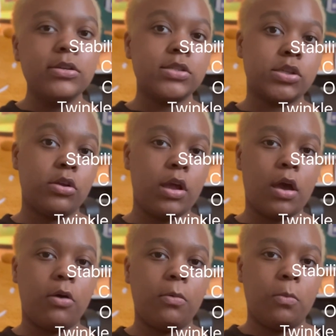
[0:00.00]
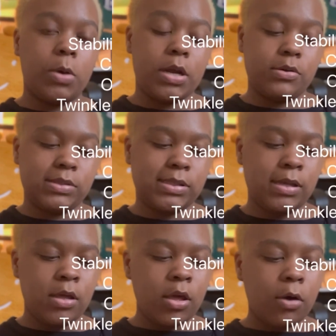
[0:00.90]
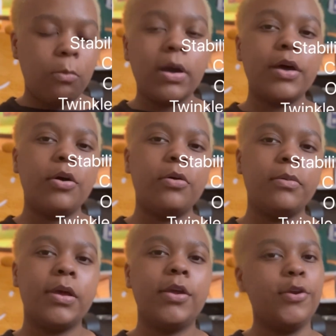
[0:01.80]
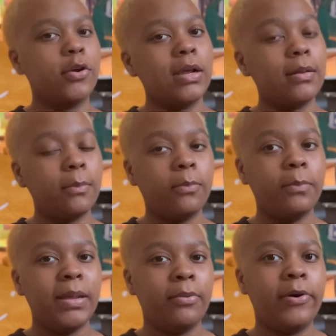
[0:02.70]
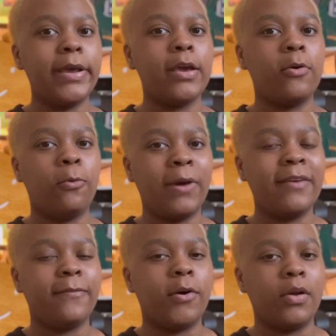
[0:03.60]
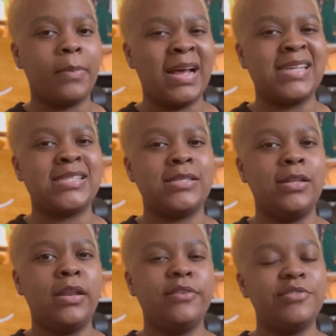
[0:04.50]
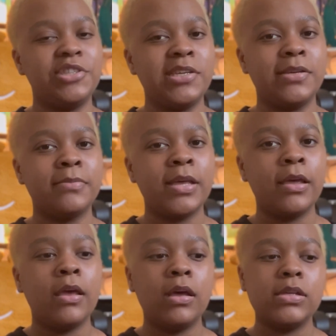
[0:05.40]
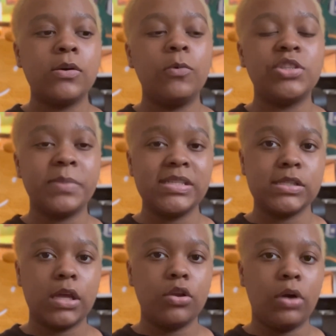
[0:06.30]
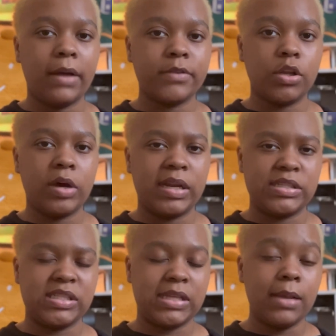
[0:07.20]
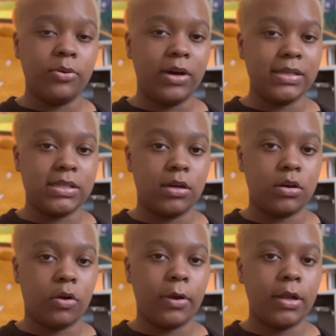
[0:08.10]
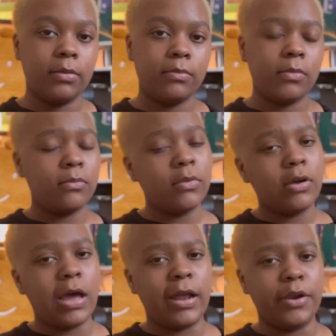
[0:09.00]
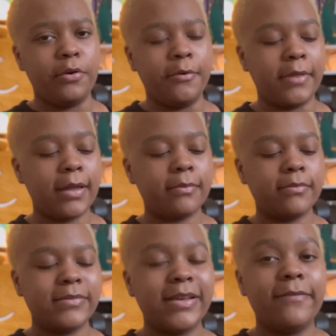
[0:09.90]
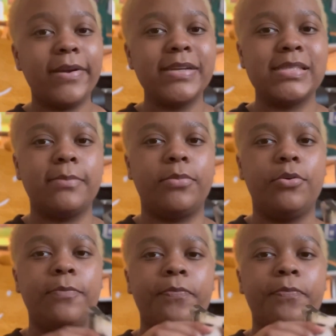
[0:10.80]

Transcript: So now, what else? Well, you're gonna be playing quite far past the note G, which means that you'll have to know how to stabilize the ocarina. How do you do that? Very simple.